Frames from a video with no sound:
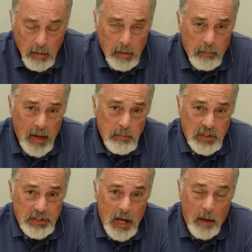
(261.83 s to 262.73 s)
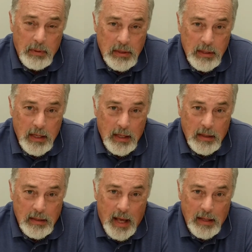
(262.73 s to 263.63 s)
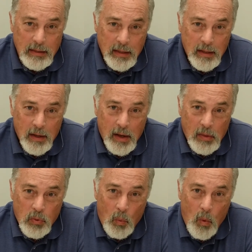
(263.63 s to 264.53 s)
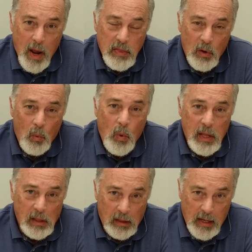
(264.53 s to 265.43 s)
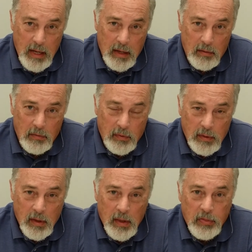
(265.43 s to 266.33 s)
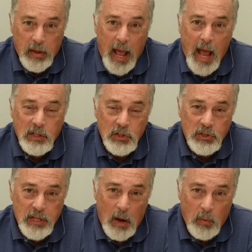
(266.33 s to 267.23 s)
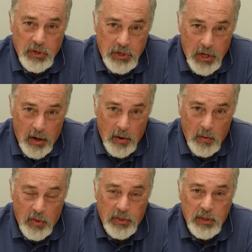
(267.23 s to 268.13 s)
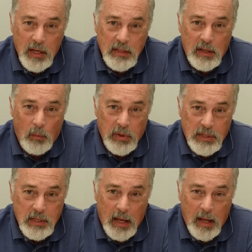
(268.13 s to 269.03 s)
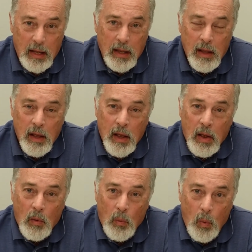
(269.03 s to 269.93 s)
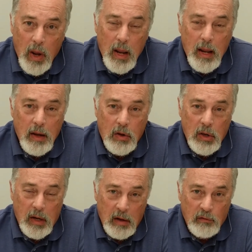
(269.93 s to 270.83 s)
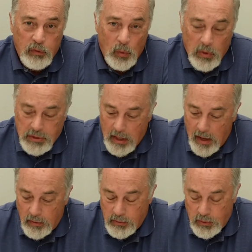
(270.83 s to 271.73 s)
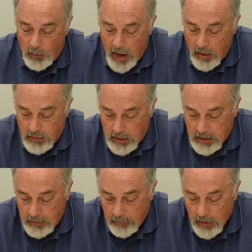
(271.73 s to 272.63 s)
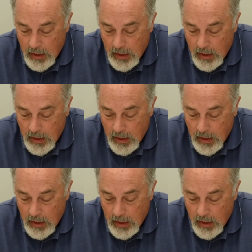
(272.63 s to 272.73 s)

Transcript: it made me stop and think that the way that we live, the actions that we show, the things that we say, we could influence others around us.